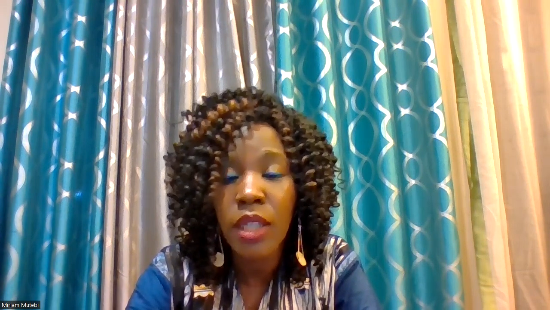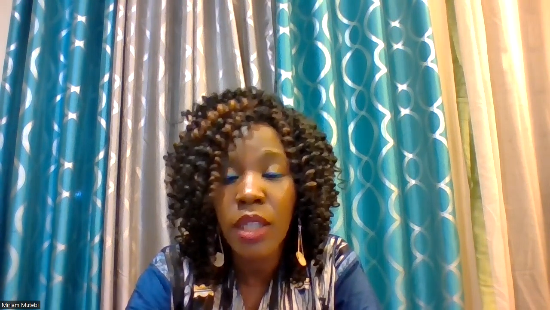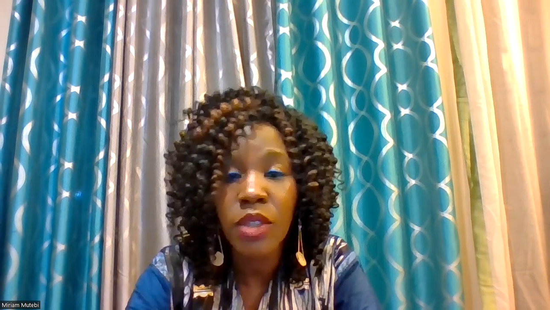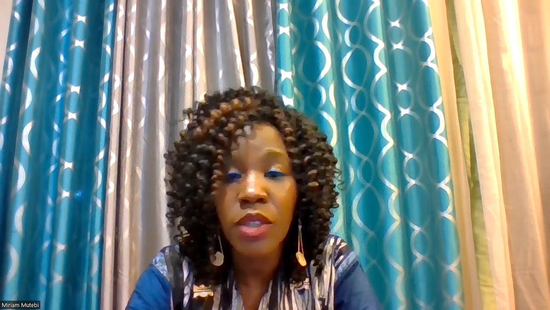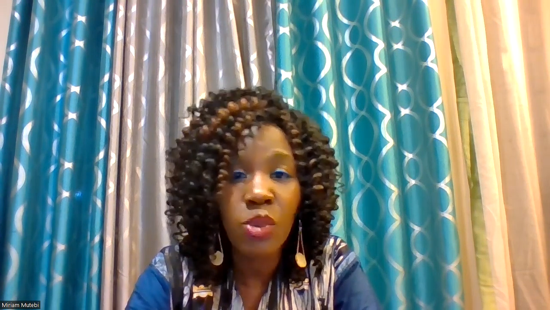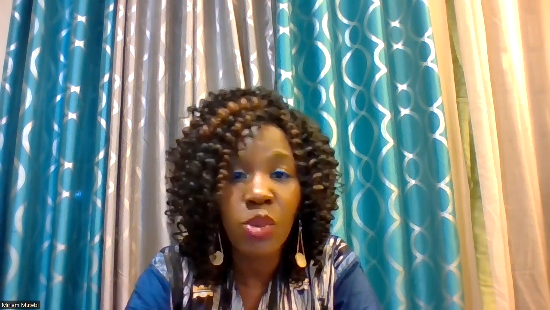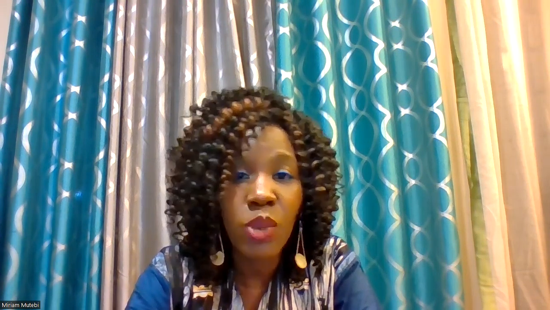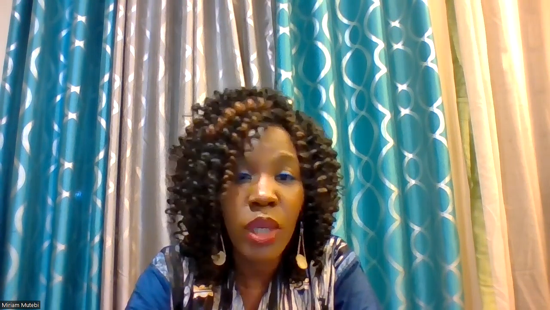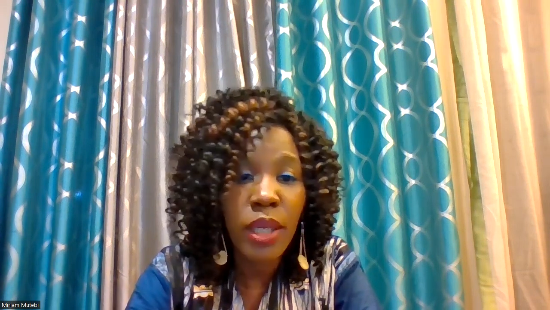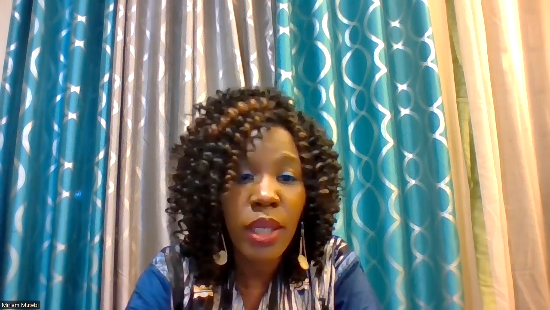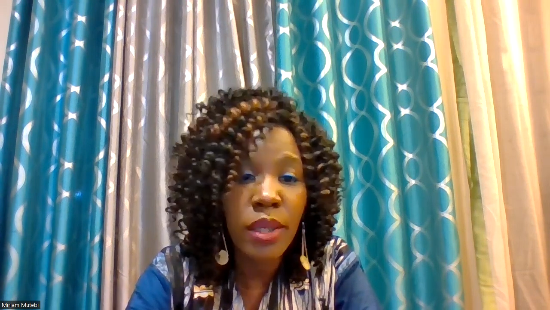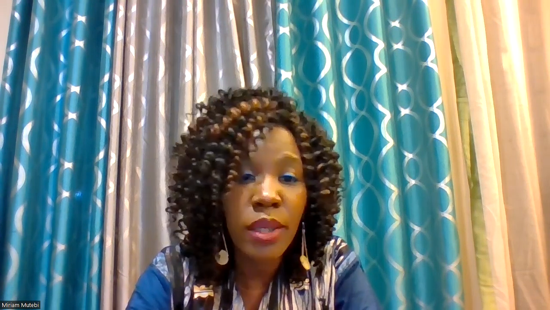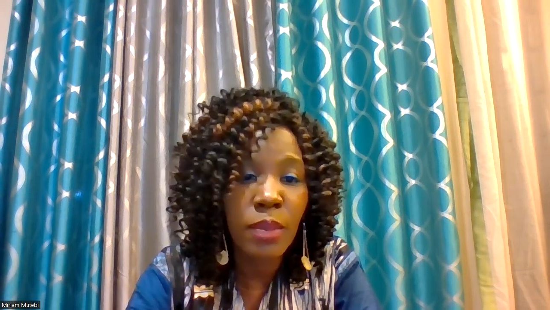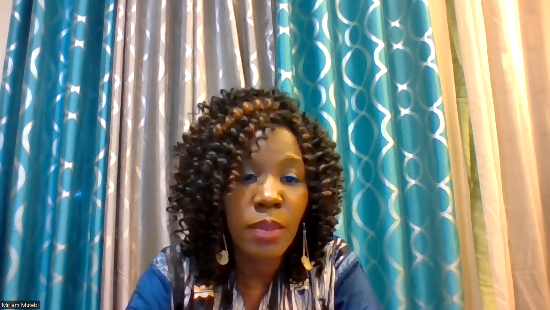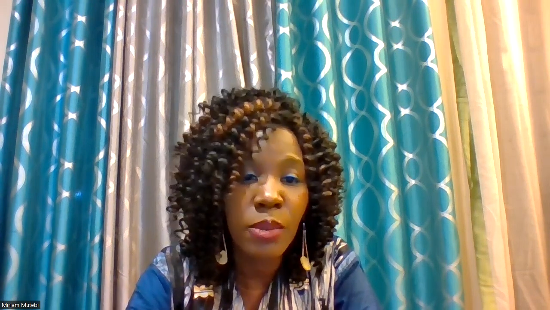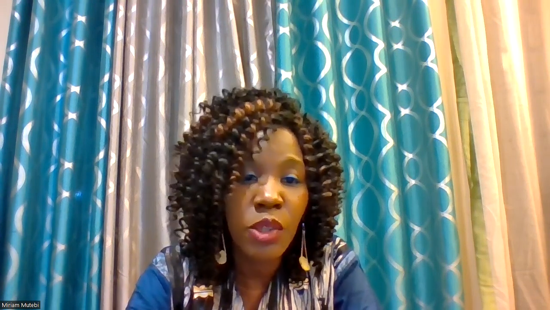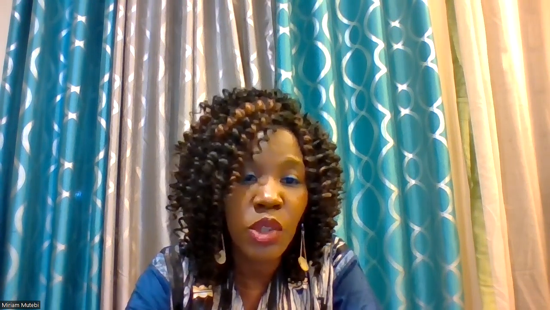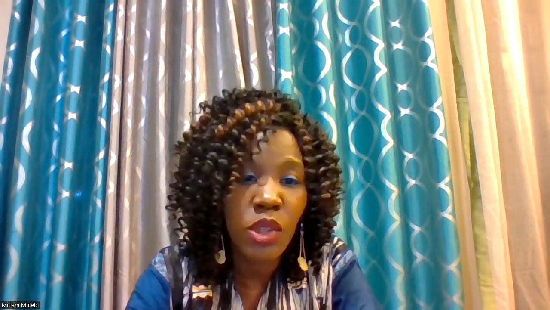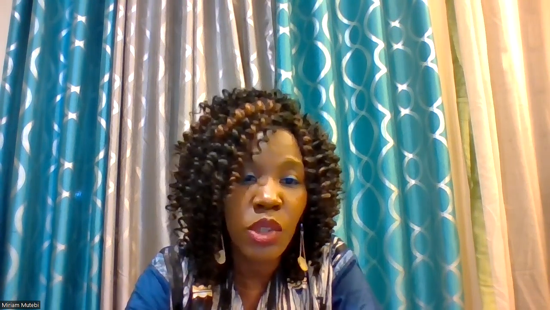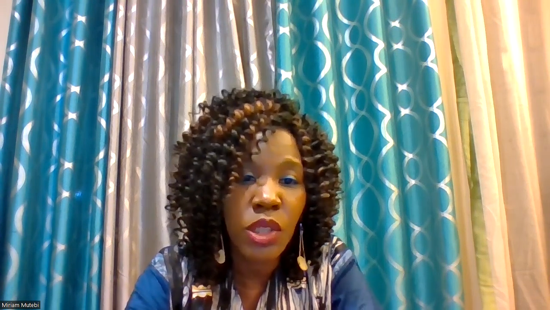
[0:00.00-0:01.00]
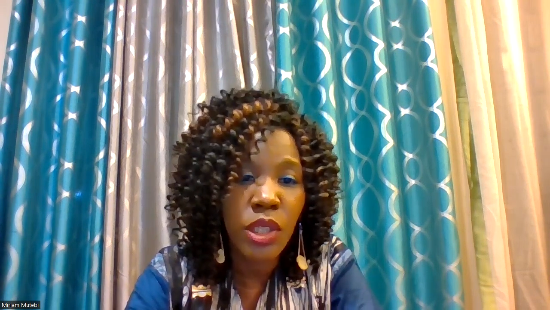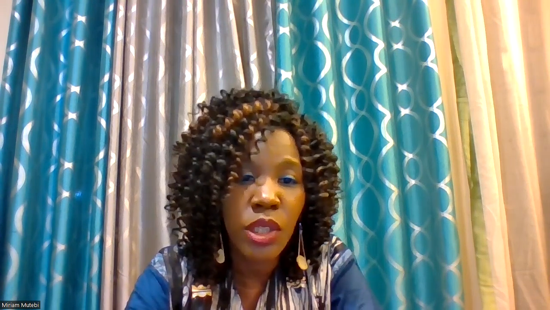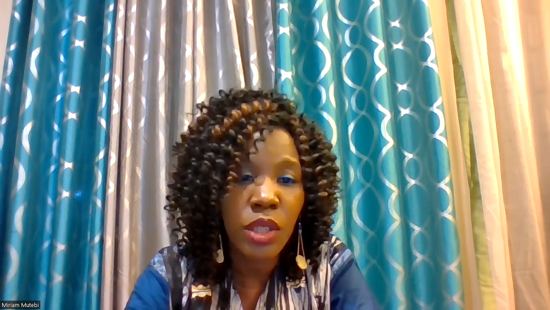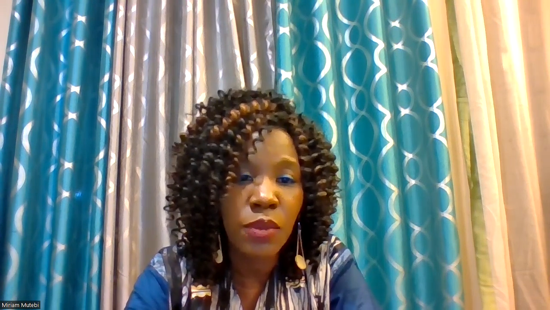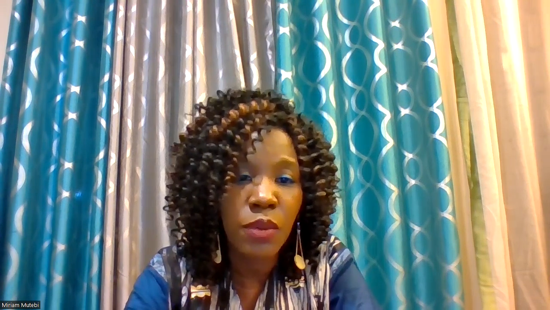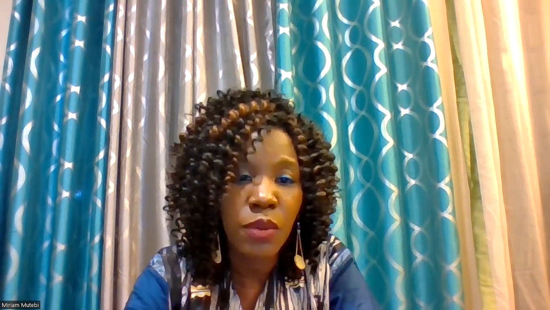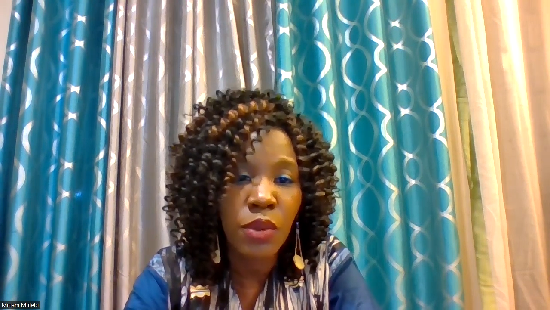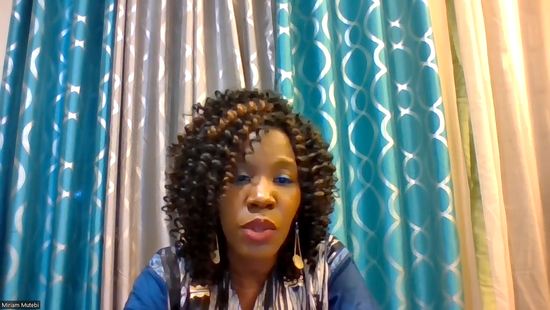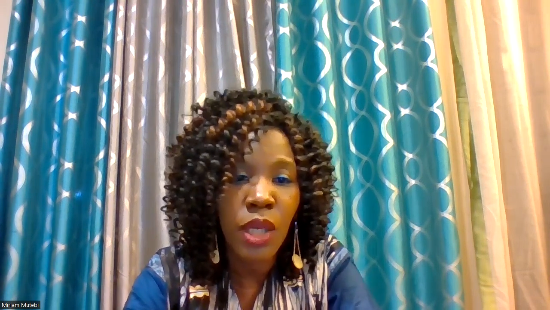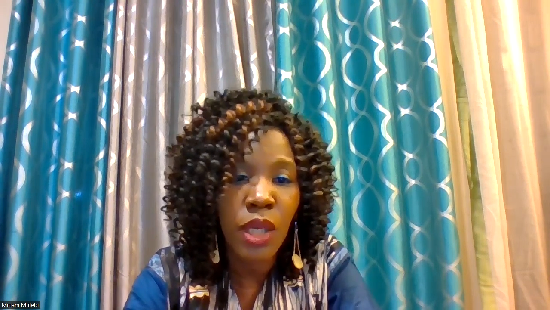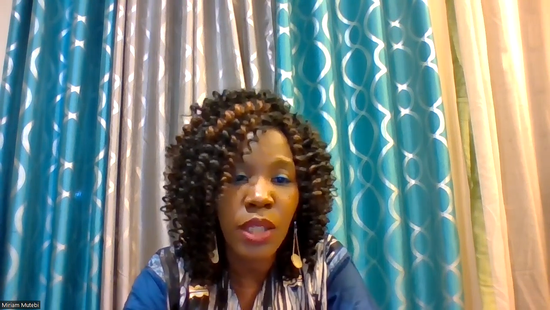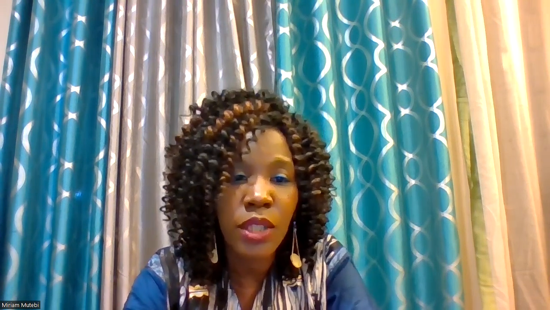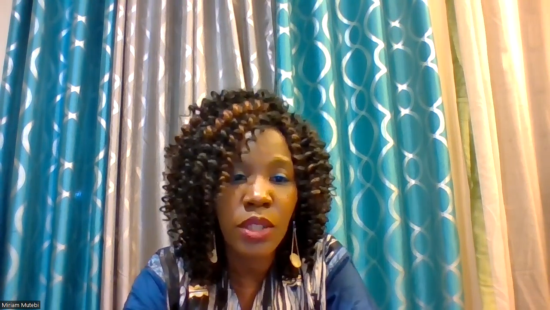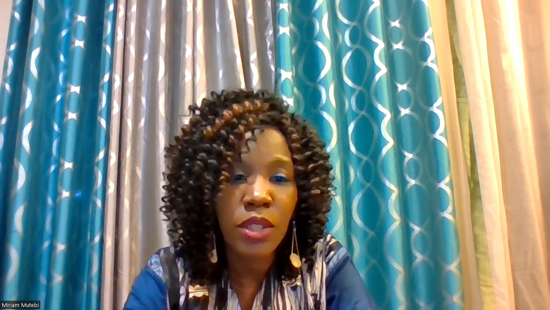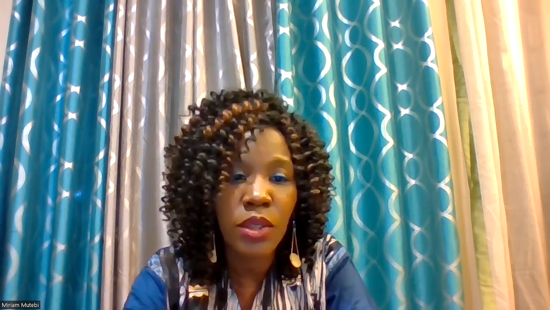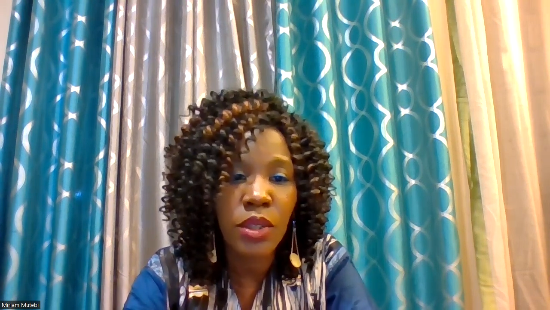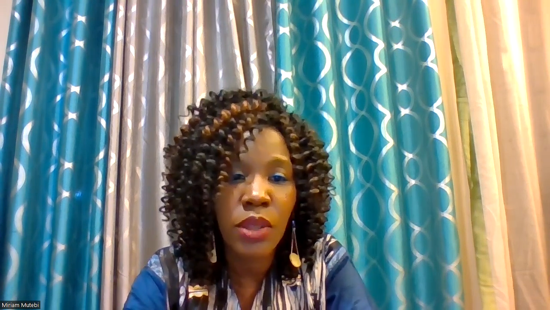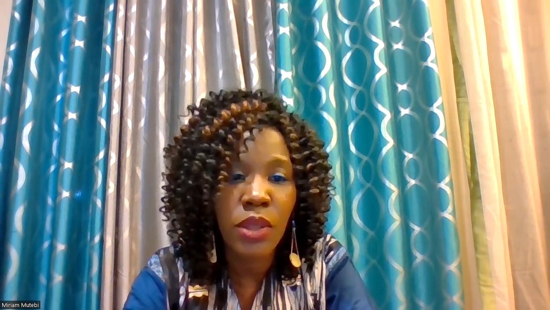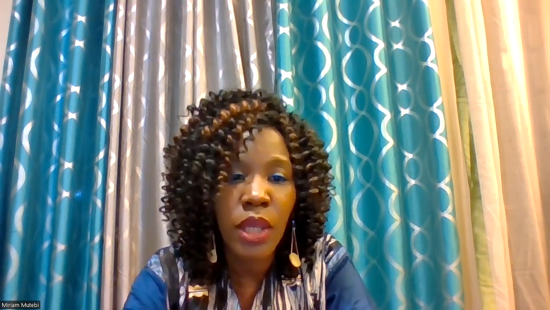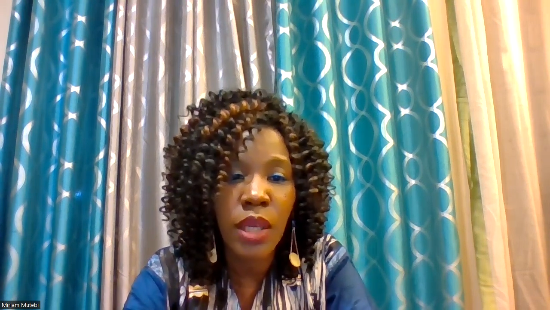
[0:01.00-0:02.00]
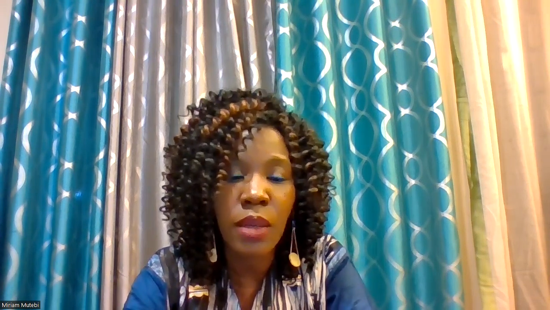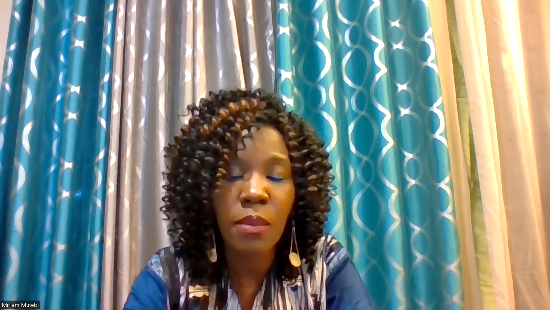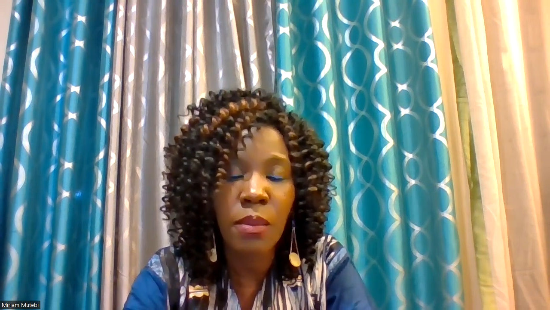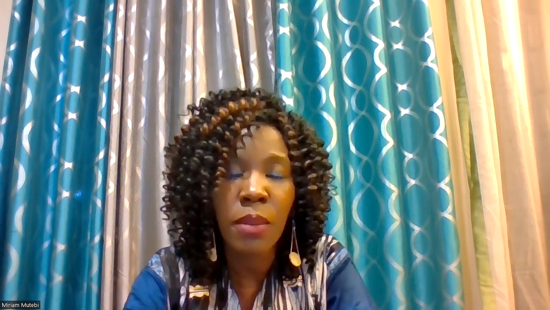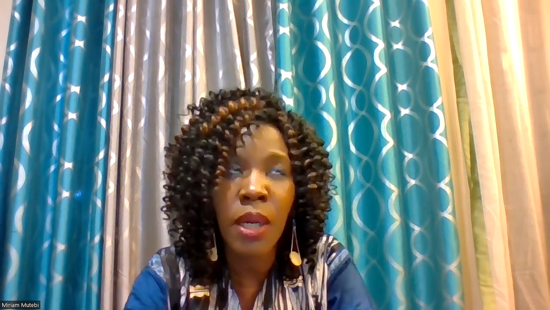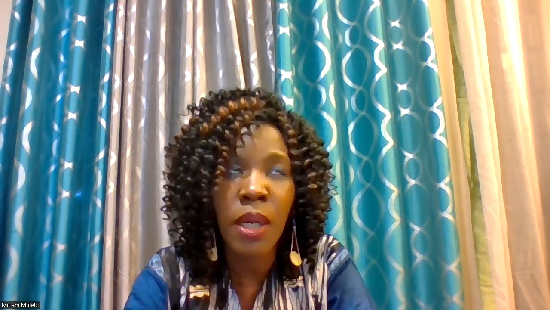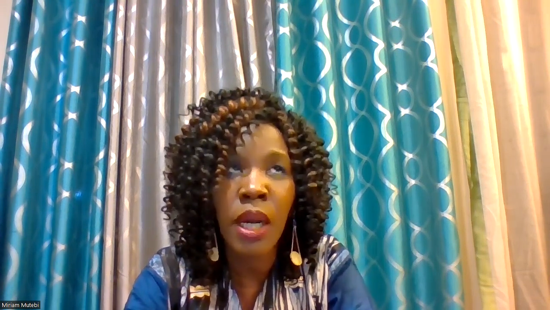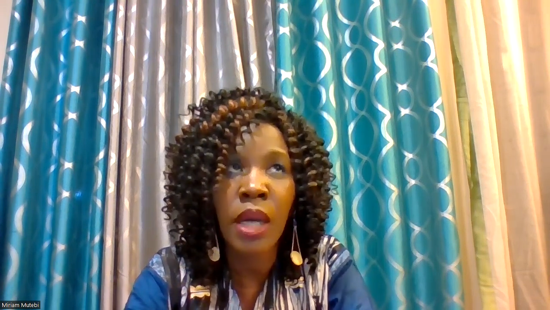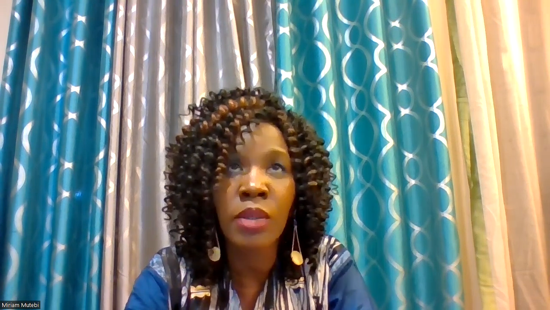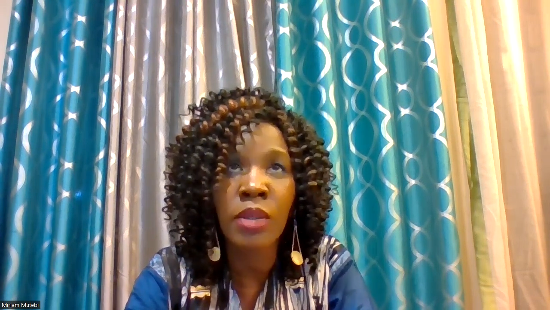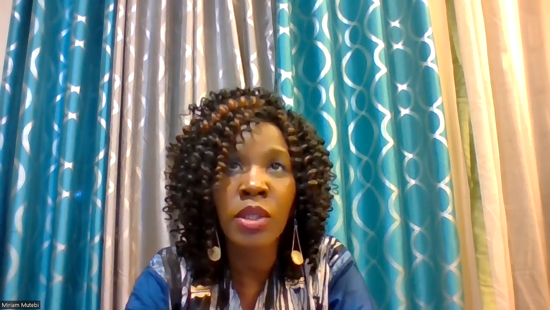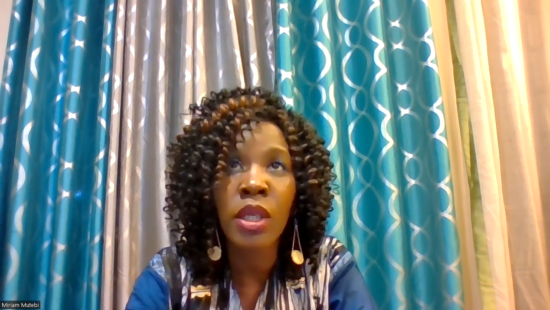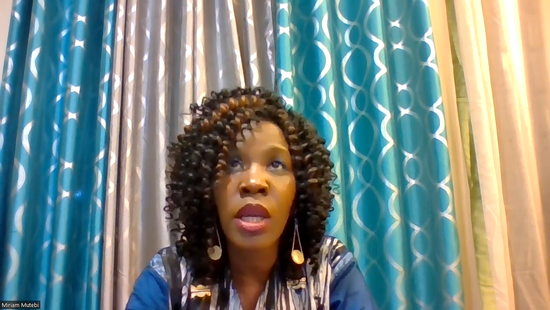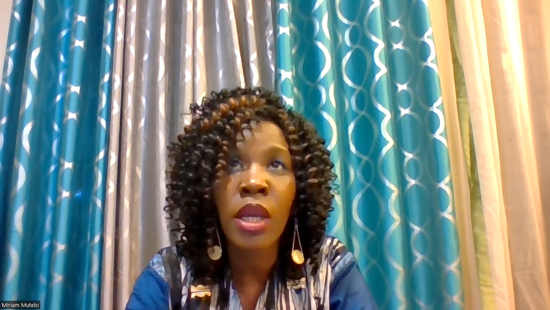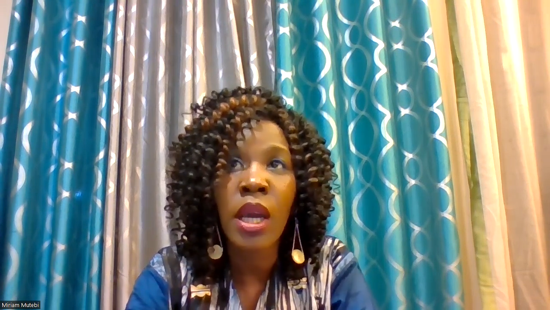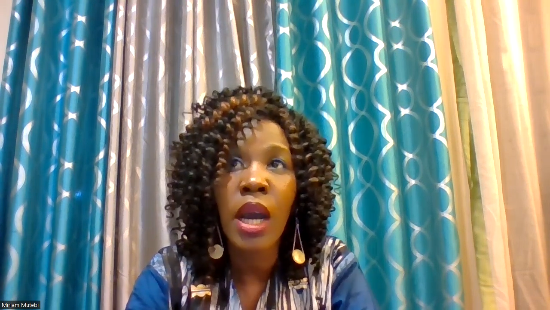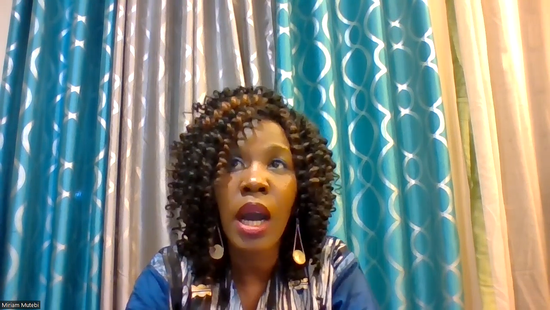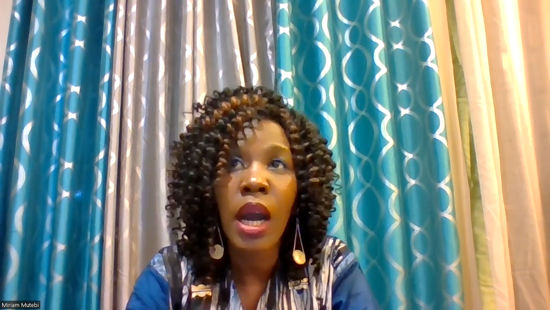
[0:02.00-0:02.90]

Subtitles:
is really an opportunity for us to think about